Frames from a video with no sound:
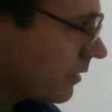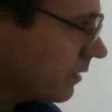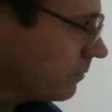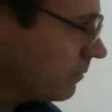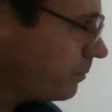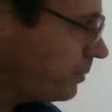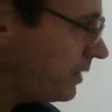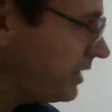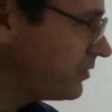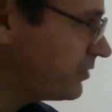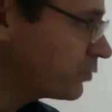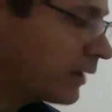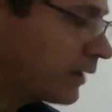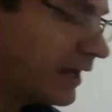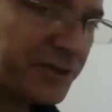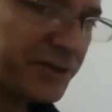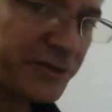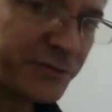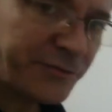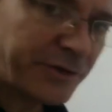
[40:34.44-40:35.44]

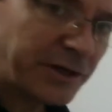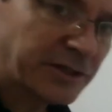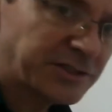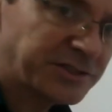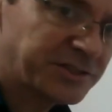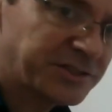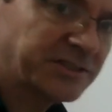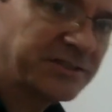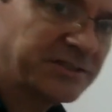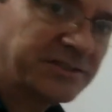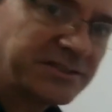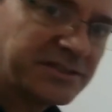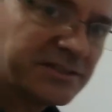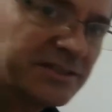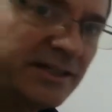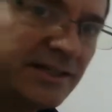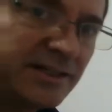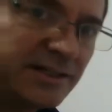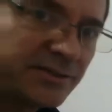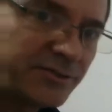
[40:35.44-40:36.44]
piecewise functions,
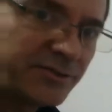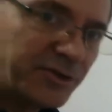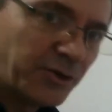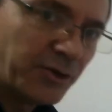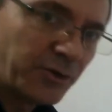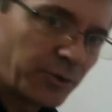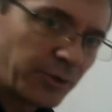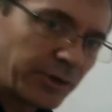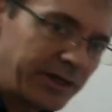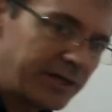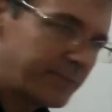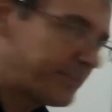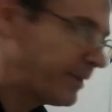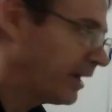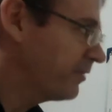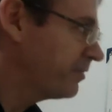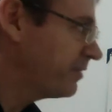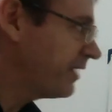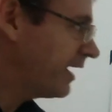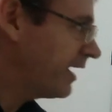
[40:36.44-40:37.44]
don't worry
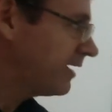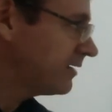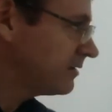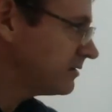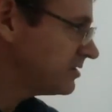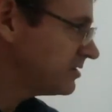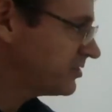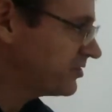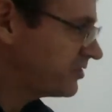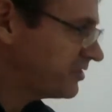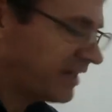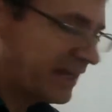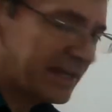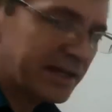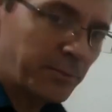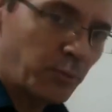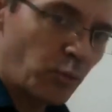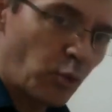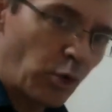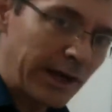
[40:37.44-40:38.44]
about that. Just take
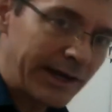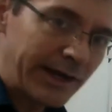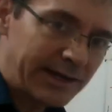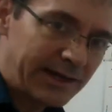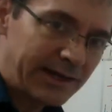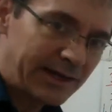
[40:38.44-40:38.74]
them one at a